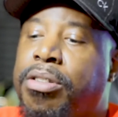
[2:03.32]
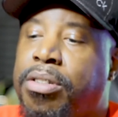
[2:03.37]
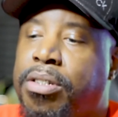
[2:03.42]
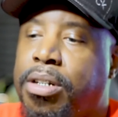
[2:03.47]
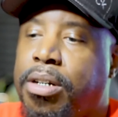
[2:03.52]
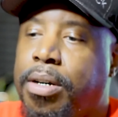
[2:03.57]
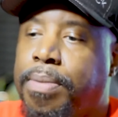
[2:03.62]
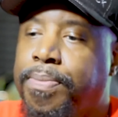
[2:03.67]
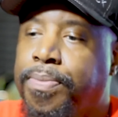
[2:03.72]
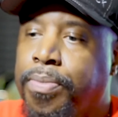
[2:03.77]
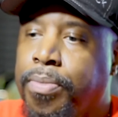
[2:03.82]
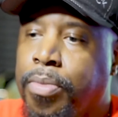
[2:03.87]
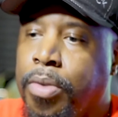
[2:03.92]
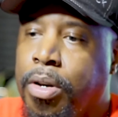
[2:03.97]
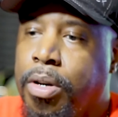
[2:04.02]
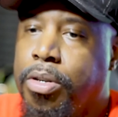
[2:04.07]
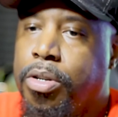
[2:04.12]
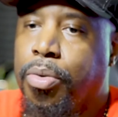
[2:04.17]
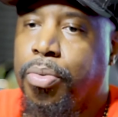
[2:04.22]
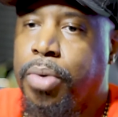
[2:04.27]
tip,
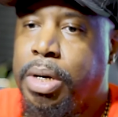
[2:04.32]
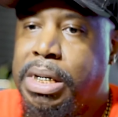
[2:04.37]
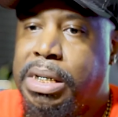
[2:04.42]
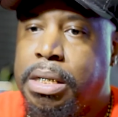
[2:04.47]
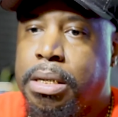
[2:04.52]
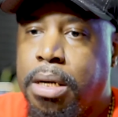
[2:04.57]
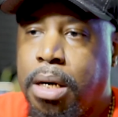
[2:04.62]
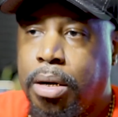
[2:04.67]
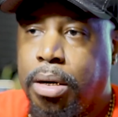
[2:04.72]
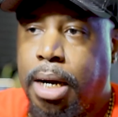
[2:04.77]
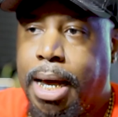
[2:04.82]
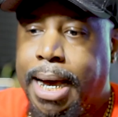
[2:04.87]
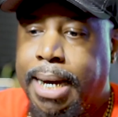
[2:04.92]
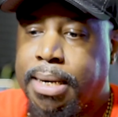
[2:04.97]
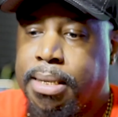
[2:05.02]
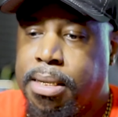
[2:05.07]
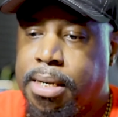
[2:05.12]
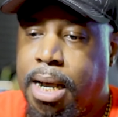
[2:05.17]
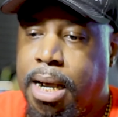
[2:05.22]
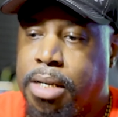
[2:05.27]
the reason a lot of
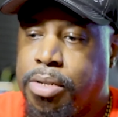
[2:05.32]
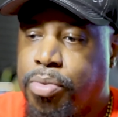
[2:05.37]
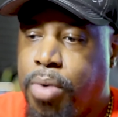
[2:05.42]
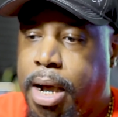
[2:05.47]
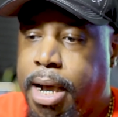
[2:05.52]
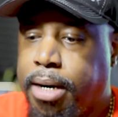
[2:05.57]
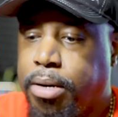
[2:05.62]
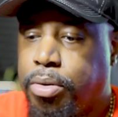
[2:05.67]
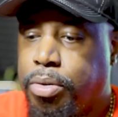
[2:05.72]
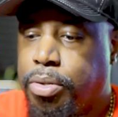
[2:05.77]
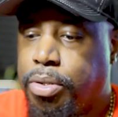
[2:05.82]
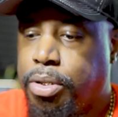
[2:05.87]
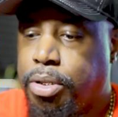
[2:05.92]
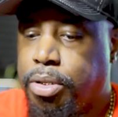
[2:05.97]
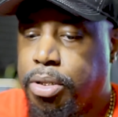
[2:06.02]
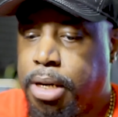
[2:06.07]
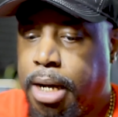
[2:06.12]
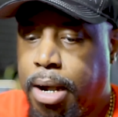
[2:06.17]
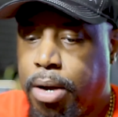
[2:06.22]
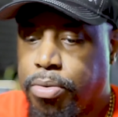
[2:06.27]
times why those
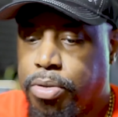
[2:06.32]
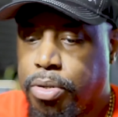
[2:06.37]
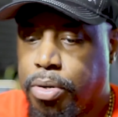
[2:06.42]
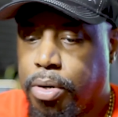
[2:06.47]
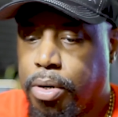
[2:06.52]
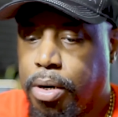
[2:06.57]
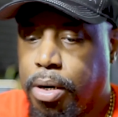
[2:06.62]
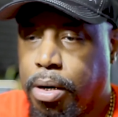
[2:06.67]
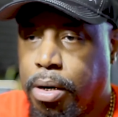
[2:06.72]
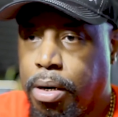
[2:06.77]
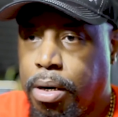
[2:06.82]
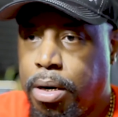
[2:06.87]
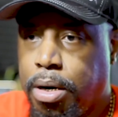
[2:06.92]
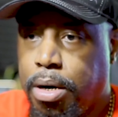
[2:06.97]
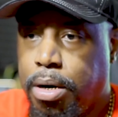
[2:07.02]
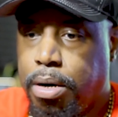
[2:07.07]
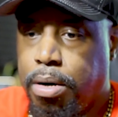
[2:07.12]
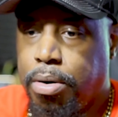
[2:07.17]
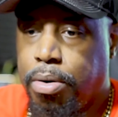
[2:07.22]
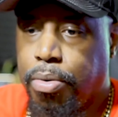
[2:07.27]
counts are
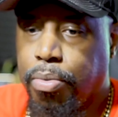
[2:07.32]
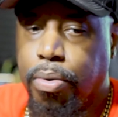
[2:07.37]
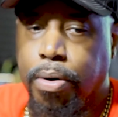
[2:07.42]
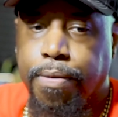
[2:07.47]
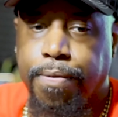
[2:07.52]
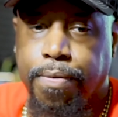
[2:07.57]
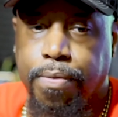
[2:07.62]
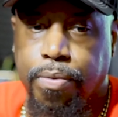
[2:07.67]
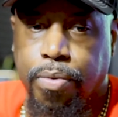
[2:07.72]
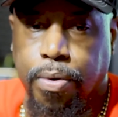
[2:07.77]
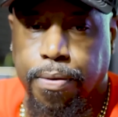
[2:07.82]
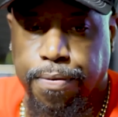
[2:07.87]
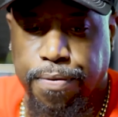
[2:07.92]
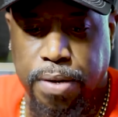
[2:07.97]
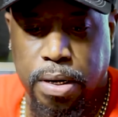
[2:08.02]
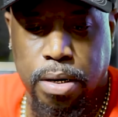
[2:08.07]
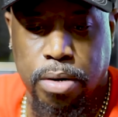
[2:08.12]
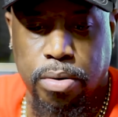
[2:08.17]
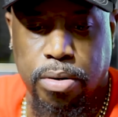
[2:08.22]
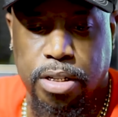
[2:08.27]

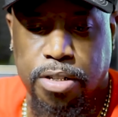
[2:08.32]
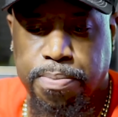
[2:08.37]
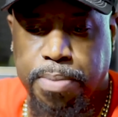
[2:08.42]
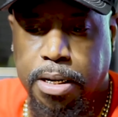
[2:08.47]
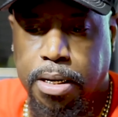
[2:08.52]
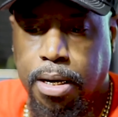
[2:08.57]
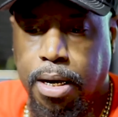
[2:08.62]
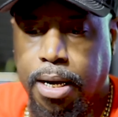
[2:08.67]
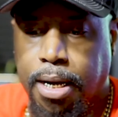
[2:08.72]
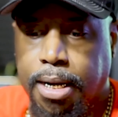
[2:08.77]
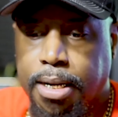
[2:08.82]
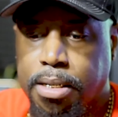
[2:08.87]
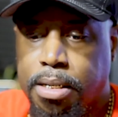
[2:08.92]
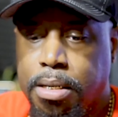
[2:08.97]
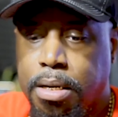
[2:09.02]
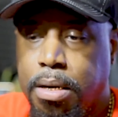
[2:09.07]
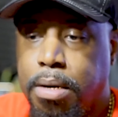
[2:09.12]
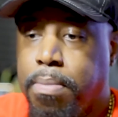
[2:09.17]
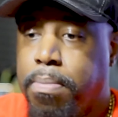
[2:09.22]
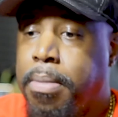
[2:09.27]
revealed is because
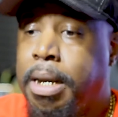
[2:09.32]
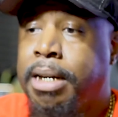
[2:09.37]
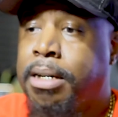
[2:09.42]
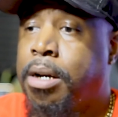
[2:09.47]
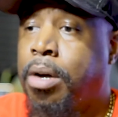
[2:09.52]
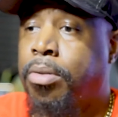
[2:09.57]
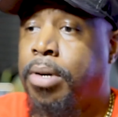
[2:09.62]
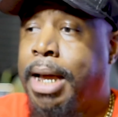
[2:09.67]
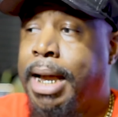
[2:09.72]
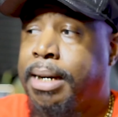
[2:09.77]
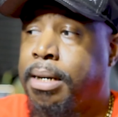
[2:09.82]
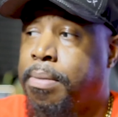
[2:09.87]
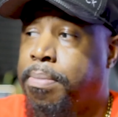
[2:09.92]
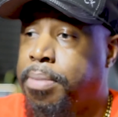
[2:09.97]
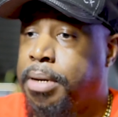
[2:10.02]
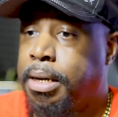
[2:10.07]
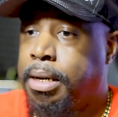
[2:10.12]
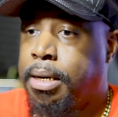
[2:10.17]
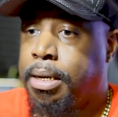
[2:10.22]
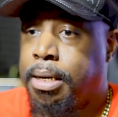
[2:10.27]
men don't like to
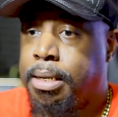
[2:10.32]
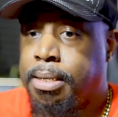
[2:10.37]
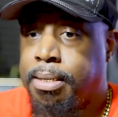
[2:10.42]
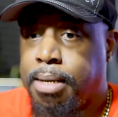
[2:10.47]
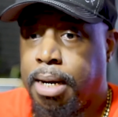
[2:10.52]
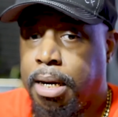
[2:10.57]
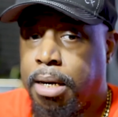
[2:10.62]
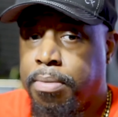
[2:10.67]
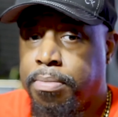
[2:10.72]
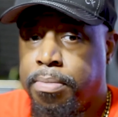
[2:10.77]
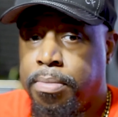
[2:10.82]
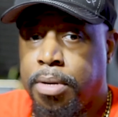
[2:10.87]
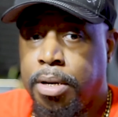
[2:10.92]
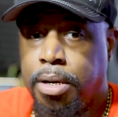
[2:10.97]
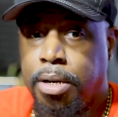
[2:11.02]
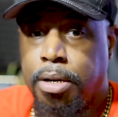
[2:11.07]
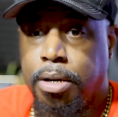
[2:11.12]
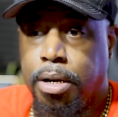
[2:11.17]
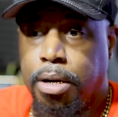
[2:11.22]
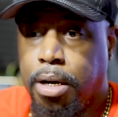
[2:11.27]
be in the same
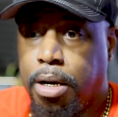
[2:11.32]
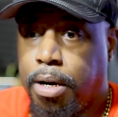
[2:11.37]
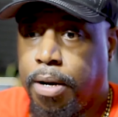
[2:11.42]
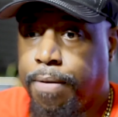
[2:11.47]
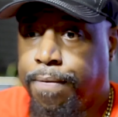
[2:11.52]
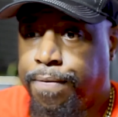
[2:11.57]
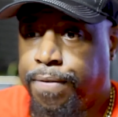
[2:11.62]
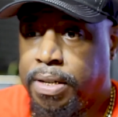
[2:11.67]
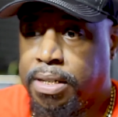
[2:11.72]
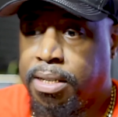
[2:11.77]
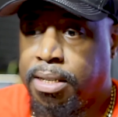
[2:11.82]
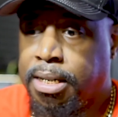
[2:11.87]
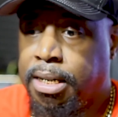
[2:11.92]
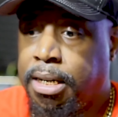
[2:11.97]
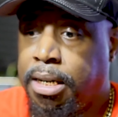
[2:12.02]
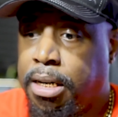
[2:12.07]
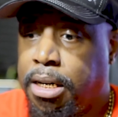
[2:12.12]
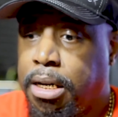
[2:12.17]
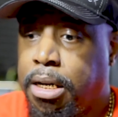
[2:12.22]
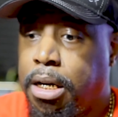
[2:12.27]

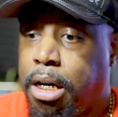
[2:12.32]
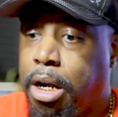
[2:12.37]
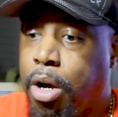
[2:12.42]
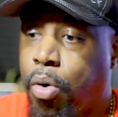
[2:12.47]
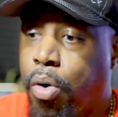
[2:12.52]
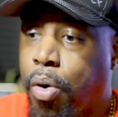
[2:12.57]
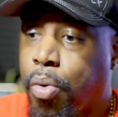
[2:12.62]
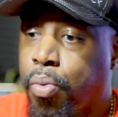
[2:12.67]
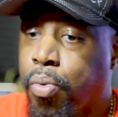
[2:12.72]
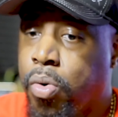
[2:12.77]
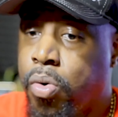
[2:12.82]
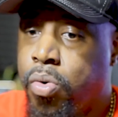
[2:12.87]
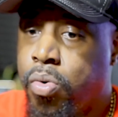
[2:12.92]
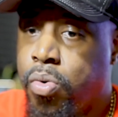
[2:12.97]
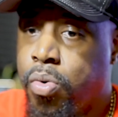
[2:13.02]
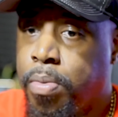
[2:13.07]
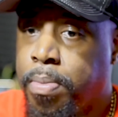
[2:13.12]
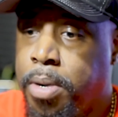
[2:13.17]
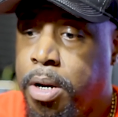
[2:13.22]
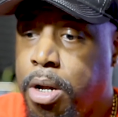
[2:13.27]
vicinity or
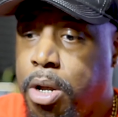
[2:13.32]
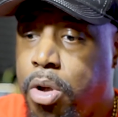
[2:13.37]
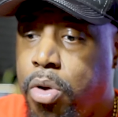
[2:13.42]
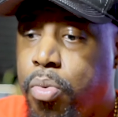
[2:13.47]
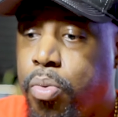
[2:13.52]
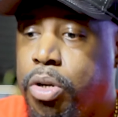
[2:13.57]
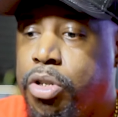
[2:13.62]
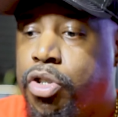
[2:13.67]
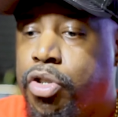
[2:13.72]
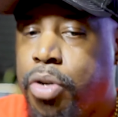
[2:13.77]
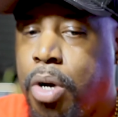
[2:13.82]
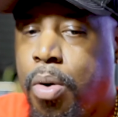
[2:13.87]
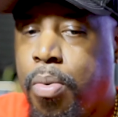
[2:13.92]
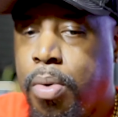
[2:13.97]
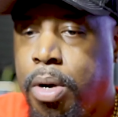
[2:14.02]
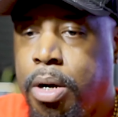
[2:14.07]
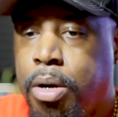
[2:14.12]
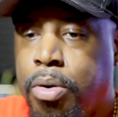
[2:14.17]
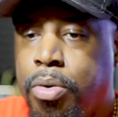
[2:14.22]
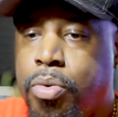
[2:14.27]
room with
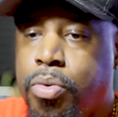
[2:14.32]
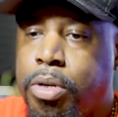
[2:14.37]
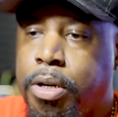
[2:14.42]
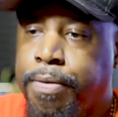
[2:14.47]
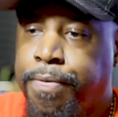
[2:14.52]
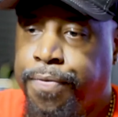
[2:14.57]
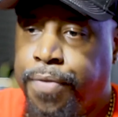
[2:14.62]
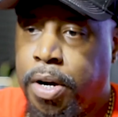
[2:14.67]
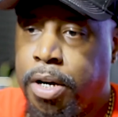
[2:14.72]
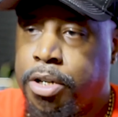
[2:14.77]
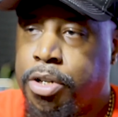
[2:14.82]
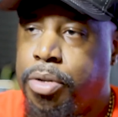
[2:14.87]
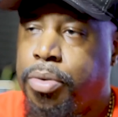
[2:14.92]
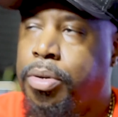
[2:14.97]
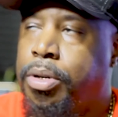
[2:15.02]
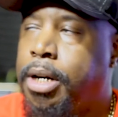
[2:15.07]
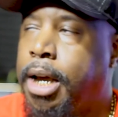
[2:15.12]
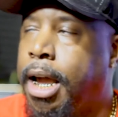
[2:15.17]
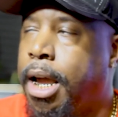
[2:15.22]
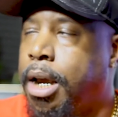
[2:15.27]
someone who done fuck you,
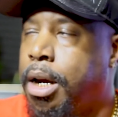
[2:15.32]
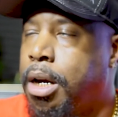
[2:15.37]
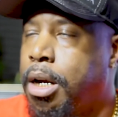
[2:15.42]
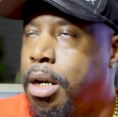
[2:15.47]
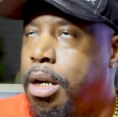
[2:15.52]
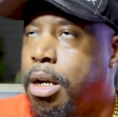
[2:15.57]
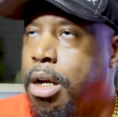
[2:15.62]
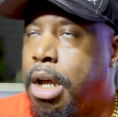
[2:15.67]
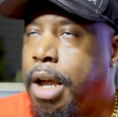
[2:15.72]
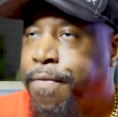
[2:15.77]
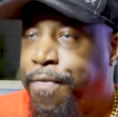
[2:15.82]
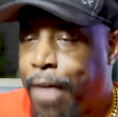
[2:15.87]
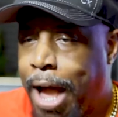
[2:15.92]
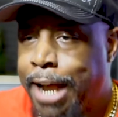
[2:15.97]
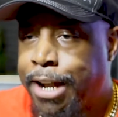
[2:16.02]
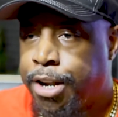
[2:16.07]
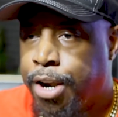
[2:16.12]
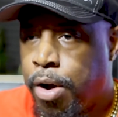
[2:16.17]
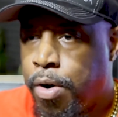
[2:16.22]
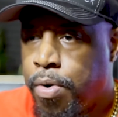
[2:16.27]
that if I
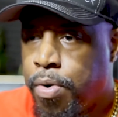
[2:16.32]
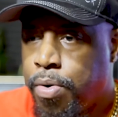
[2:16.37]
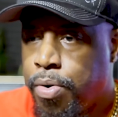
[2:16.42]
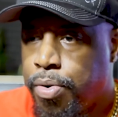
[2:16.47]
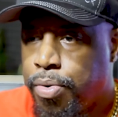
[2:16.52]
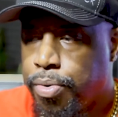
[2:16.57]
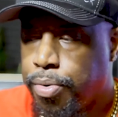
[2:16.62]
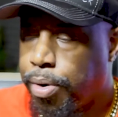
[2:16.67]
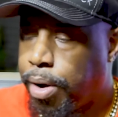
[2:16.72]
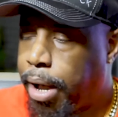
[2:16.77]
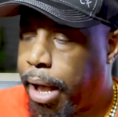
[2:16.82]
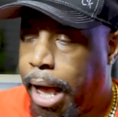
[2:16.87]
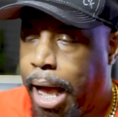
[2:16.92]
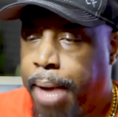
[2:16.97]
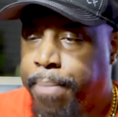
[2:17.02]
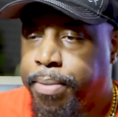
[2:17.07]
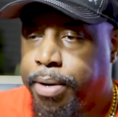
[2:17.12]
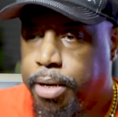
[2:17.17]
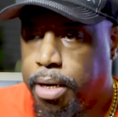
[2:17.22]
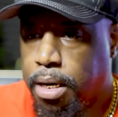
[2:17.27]
know,
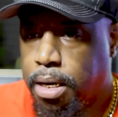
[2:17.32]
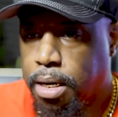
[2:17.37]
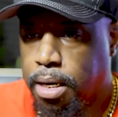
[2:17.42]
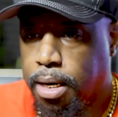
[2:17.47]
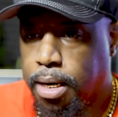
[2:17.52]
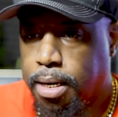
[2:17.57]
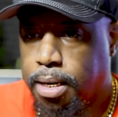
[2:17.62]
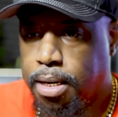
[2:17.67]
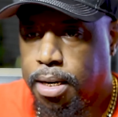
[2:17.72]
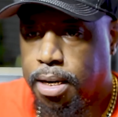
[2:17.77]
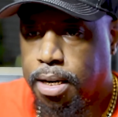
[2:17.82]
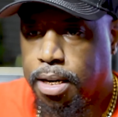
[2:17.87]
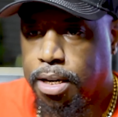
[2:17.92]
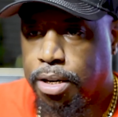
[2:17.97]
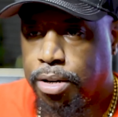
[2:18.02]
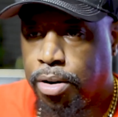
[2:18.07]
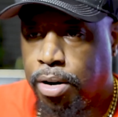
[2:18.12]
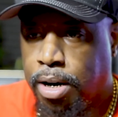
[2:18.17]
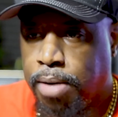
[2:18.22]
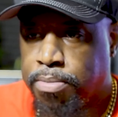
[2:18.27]
I'm good. You
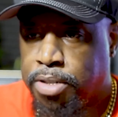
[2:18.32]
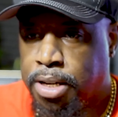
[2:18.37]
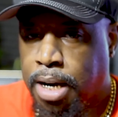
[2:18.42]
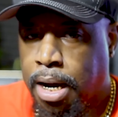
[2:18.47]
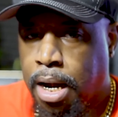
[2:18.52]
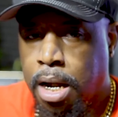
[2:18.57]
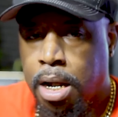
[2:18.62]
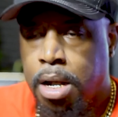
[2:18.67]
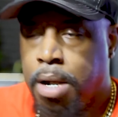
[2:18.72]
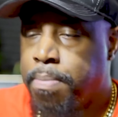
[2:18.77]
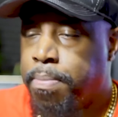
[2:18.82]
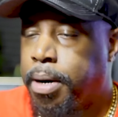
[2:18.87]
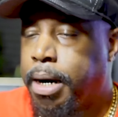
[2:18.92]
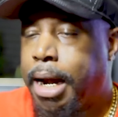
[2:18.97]
know what I'm saying? But